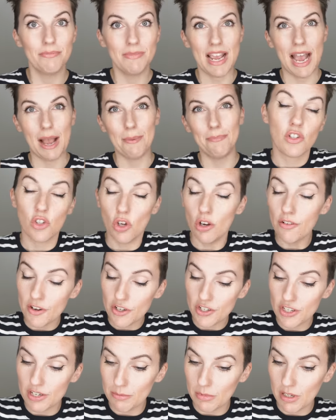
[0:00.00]
Yeah. So if
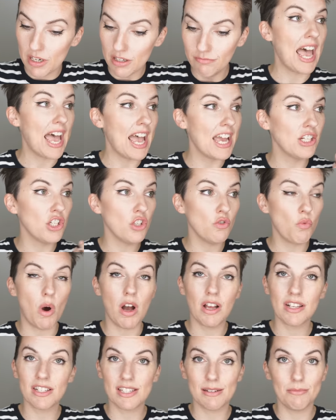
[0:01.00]
you're similar and you
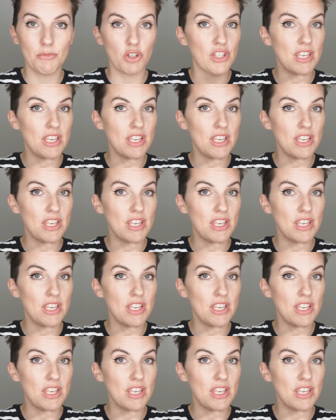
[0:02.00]
want some